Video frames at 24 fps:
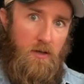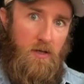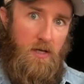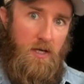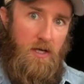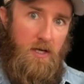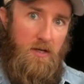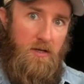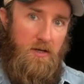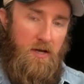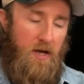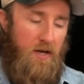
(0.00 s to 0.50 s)

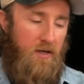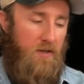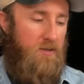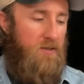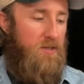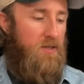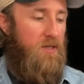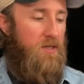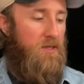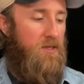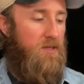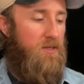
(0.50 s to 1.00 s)
index
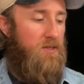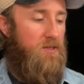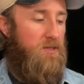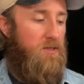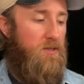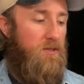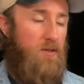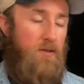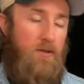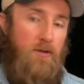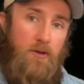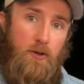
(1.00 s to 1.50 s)
is
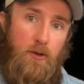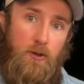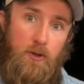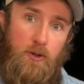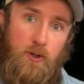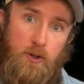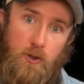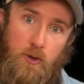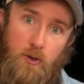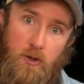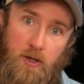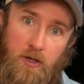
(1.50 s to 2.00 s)
3rd
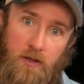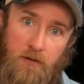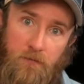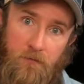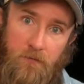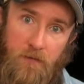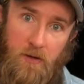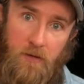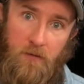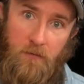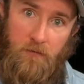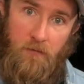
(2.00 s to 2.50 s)
string,
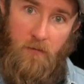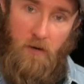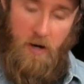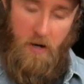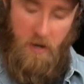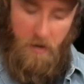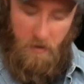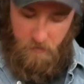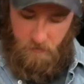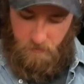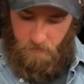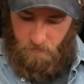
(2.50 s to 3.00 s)
5th
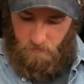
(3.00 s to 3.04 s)
fret,